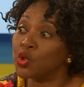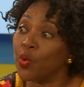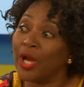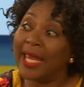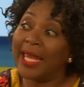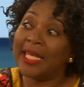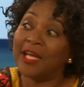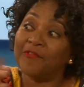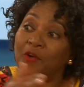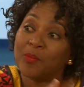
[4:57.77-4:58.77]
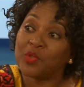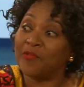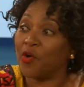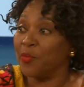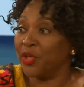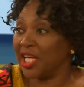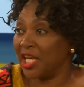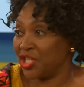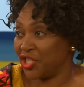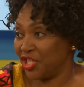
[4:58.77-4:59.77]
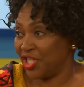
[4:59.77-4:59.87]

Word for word: were earlier forms of communication.